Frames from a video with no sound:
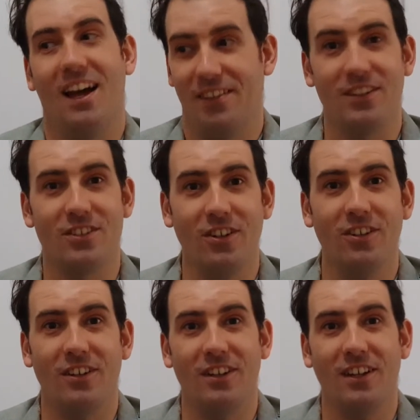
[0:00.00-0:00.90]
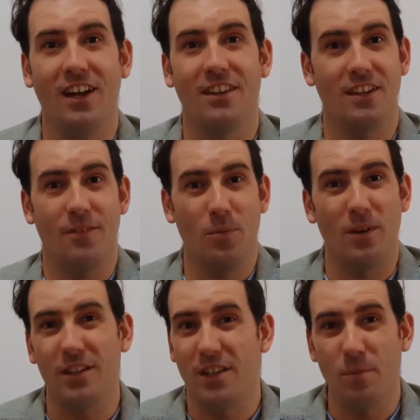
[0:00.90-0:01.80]
I think so. Yeah, I think
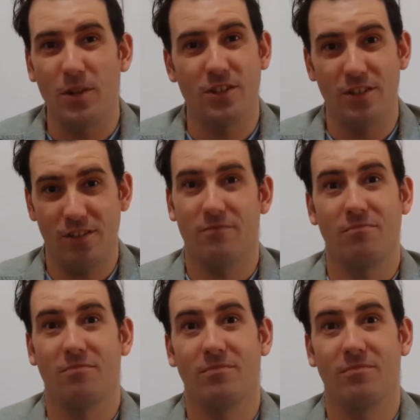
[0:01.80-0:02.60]
everybody's ambitious.